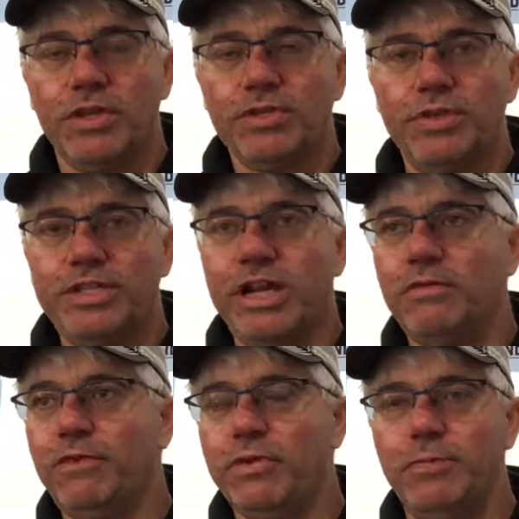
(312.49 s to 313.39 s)
So these
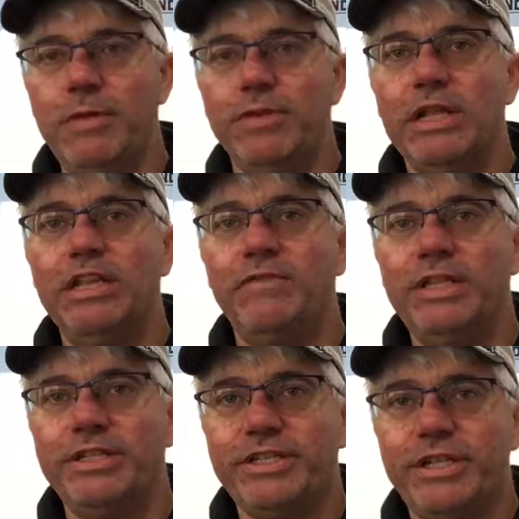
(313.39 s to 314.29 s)
townfolk, the people that lived
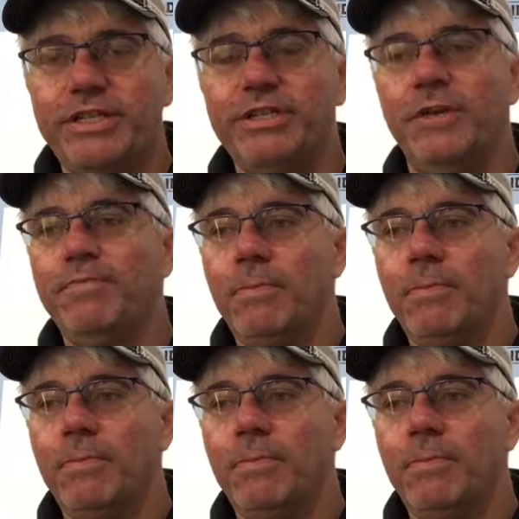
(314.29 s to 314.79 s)
in these cities,